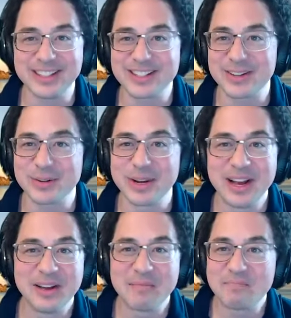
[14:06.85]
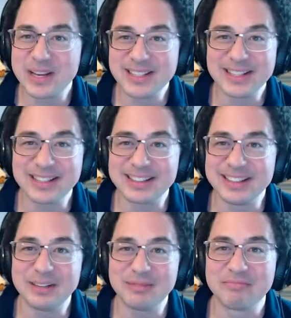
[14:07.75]
So
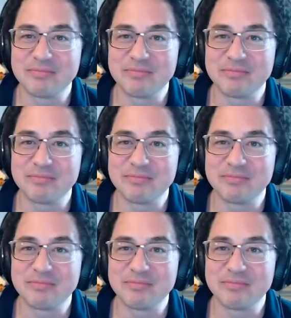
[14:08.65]
basically,